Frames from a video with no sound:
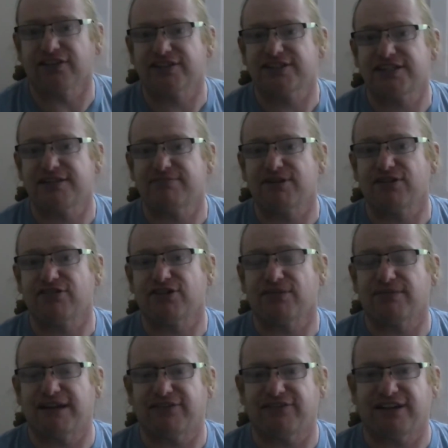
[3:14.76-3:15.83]
the Team
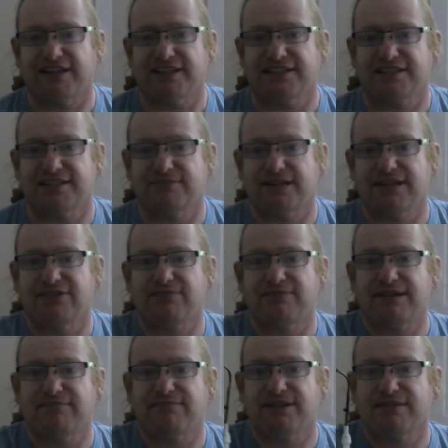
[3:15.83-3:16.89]
RoadCom-FS, you may
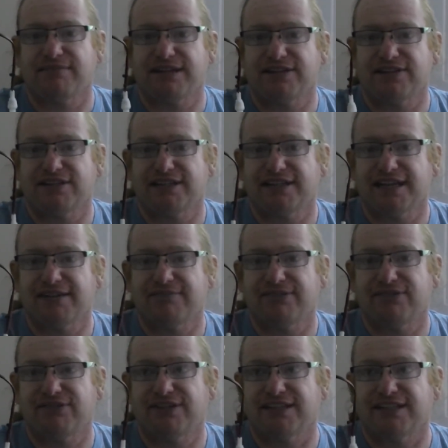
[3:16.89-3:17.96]
remember I mentioned it came
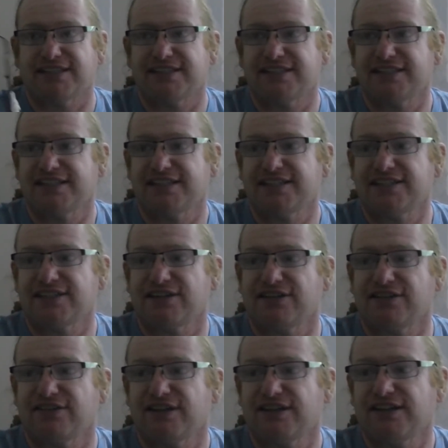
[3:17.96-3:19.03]
with this. So
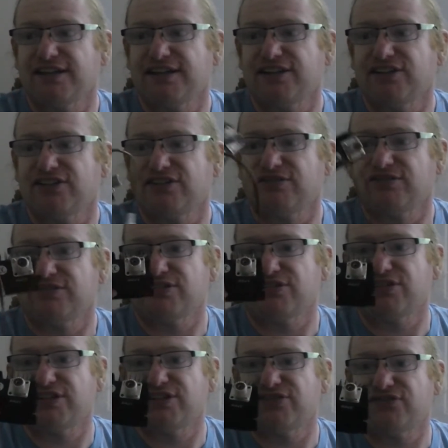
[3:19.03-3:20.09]
it was a
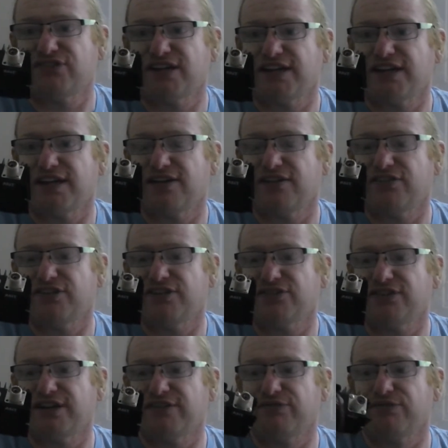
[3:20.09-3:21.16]

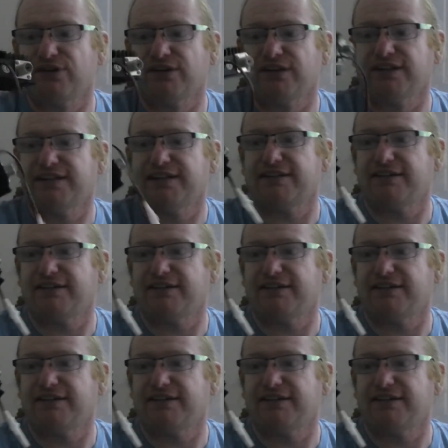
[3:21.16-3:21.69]
35 watt linear